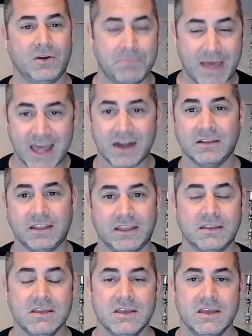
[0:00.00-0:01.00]

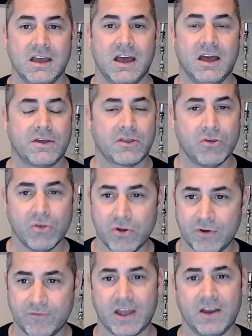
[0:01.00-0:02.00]
battling
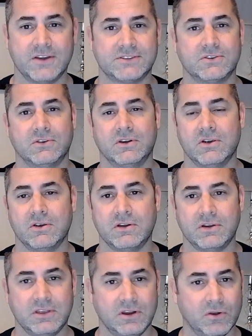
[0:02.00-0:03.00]
coronavirus
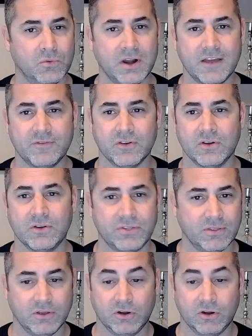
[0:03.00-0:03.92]
or whatever,